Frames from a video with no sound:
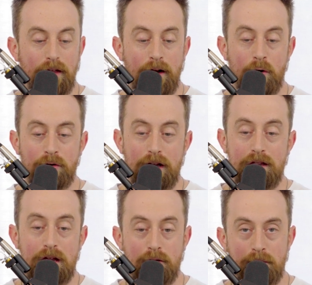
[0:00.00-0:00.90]
they hold a
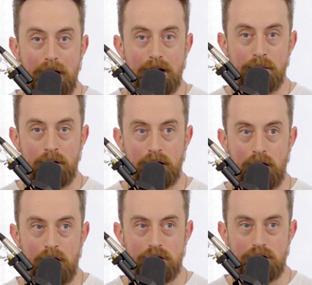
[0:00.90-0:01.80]
secret black market
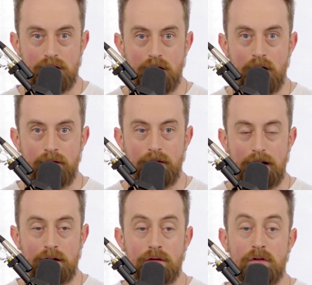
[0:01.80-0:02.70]
auction of
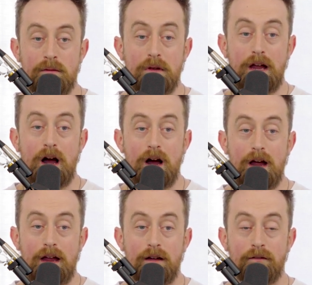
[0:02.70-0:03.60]
extremely
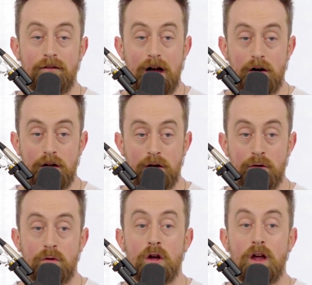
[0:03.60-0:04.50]
high
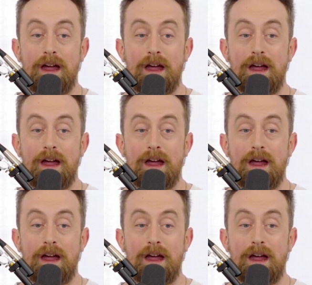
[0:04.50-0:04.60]
value